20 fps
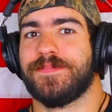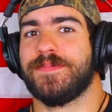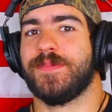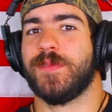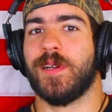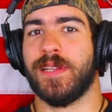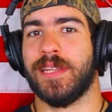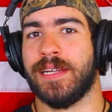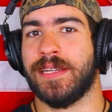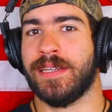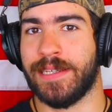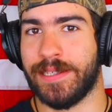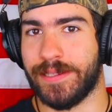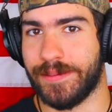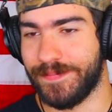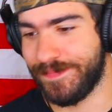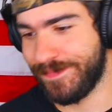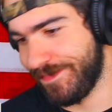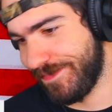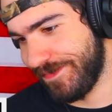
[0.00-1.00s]
Y'all ain't
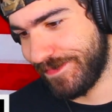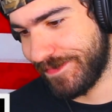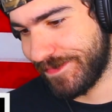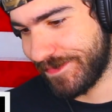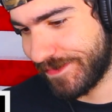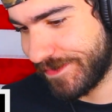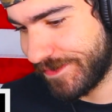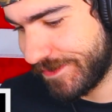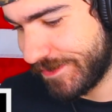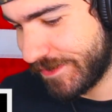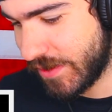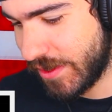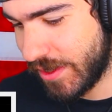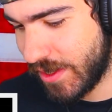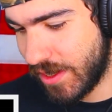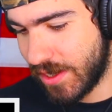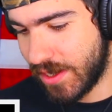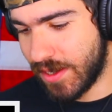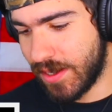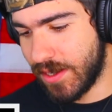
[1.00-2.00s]
it
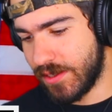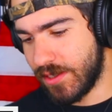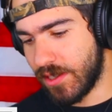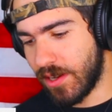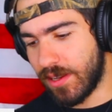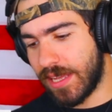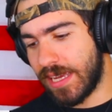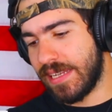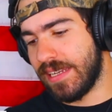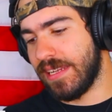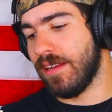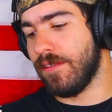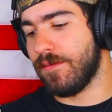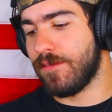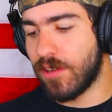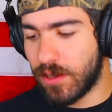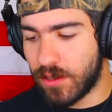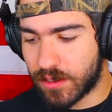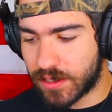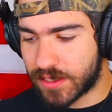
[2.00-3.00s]
y'all ain't it.
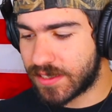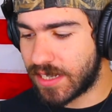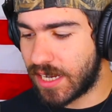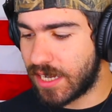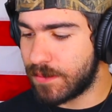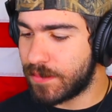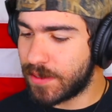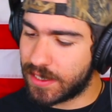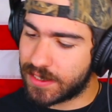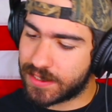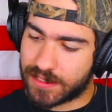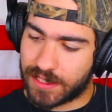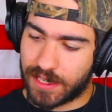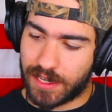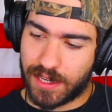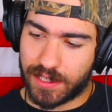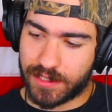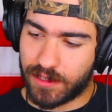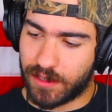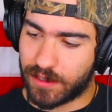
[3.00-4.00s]
If y'all look side by
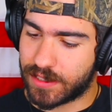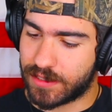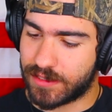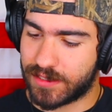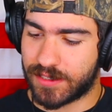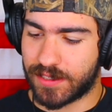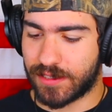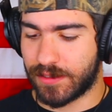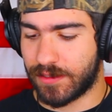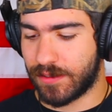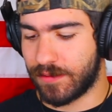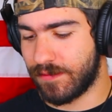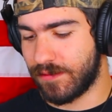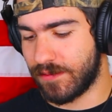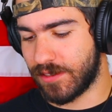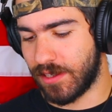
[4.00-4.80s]
side, y'all can sit there.